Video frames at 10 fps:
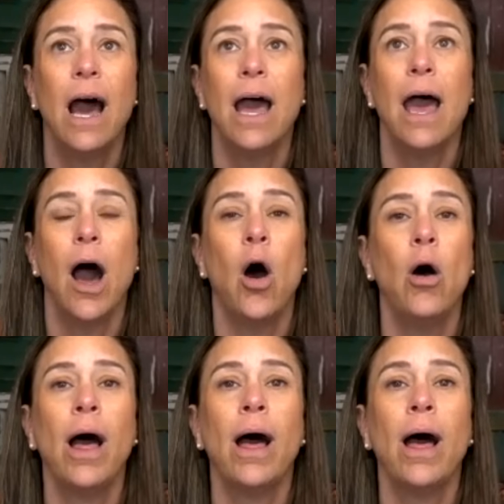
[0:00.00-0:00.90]

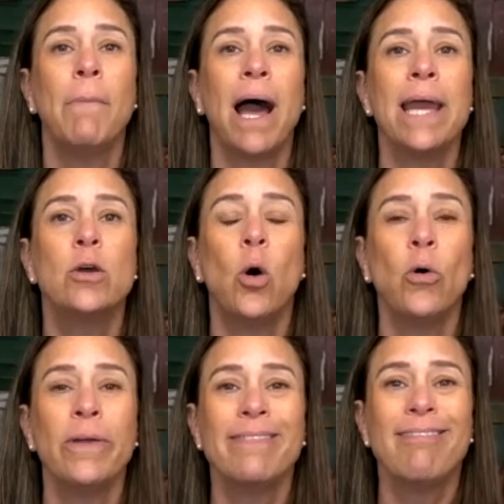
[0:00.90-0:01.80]
all my
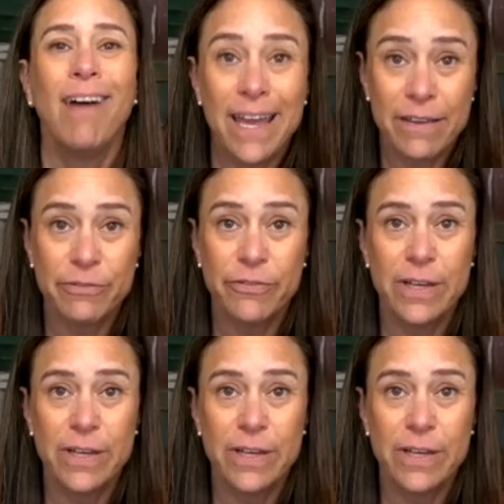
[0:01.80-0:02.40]
goal in life